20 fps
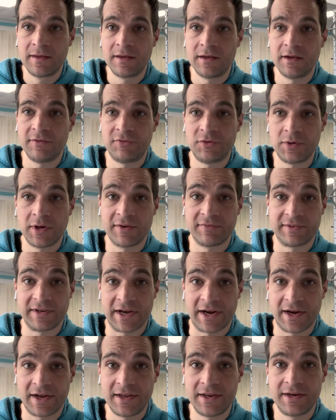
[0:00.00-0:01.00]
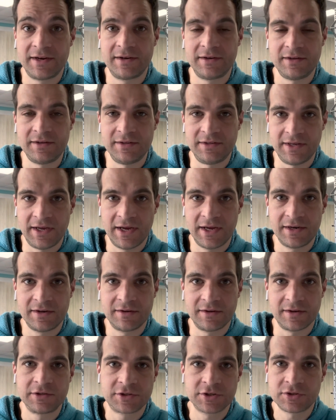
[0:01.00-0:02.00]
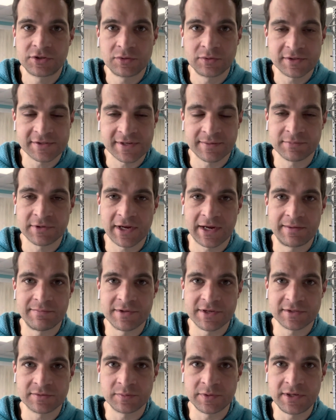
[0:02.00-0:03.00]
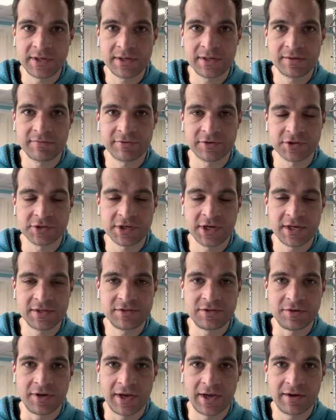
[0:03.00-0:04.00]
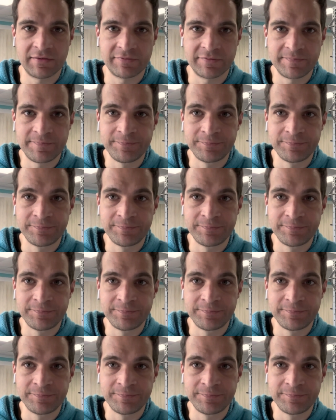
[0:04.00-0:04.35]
If you have not yet, just do it sometime this week, first chance you have.